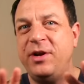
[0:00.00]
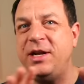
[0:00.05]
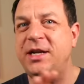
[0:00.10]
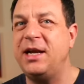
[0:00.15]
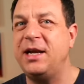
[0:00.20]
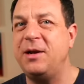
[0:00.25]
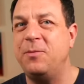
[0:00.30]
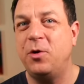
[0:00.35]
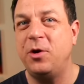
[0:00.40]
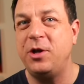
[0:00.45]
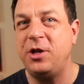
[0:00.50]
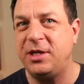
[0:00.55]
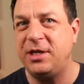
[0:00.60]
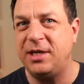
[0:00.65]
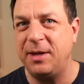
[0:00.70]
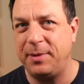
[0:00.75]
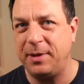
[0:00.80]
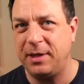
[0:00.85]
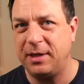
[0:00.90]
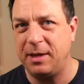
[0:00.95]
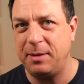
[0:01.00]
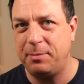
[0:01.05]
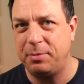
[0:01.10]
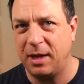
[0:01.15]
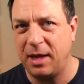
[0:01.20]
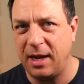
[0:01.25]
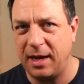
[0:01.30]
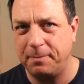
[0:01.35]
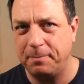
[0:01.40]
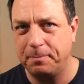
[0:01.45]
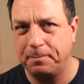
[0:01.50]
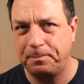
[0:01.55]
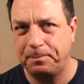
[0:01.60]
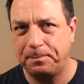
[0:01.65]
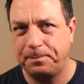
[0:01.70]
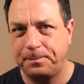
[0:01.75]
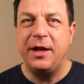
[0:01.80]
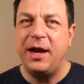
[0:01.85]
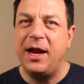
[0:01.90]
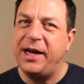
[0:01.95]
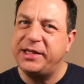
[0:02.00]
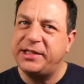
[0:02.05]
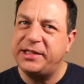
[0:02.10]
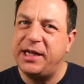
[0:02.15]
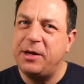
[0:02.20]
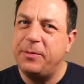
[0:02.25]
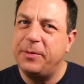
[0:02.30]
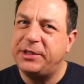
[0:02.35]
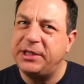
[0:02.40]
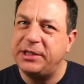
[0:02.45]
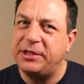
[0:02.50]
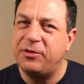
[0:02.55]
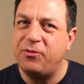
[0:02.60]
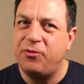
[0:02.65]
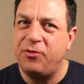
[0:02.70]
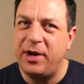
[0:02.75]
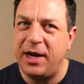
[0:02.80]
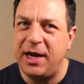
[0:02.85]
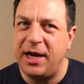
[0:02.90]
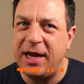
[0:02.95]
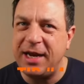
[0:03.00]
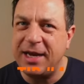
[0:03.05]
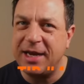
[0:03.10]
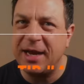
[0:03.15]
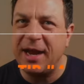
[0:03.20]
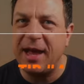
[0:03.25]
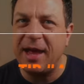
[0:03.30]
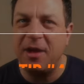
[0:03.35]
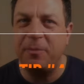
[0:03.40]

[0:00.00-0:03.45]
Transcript: reading what you typically play. The next thing which is really going to